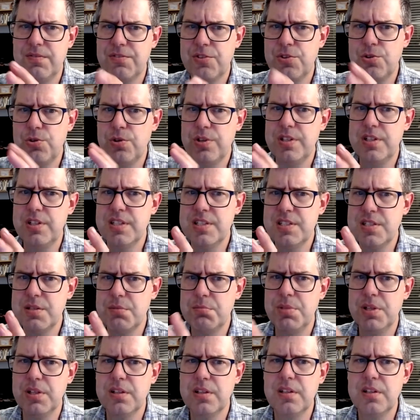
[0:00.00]
through a
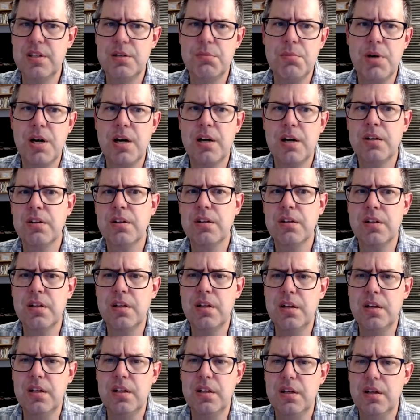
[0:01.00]
disability model,
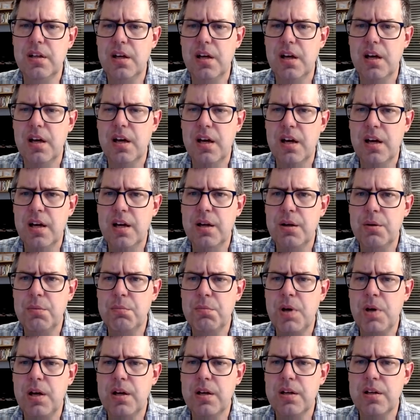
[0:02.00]

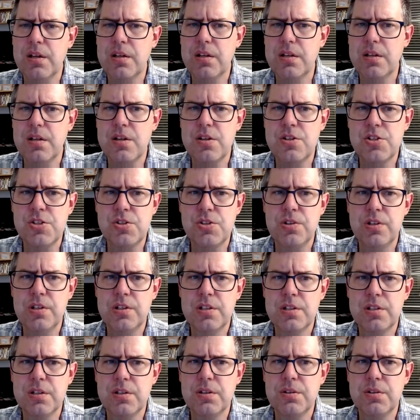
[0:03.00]
I'm shooting